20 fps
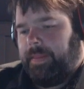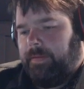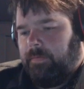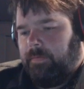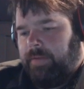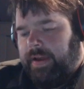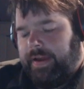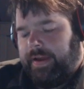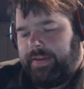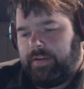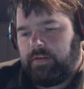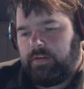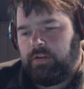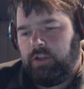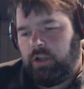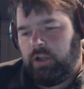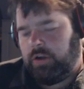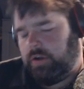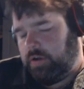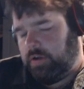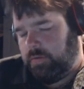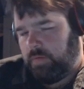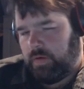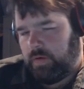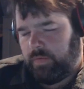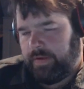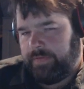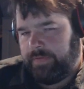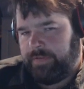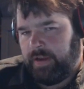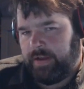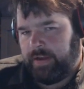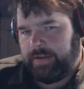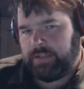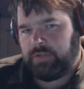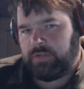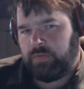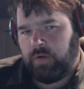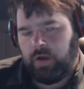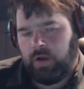we either learn what we've done
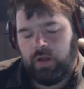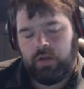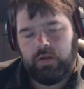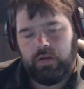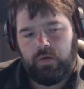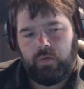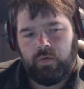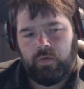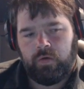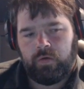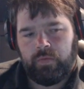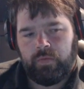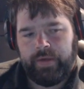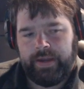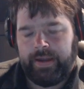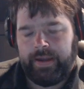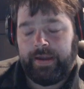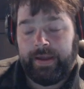is wrong, or we,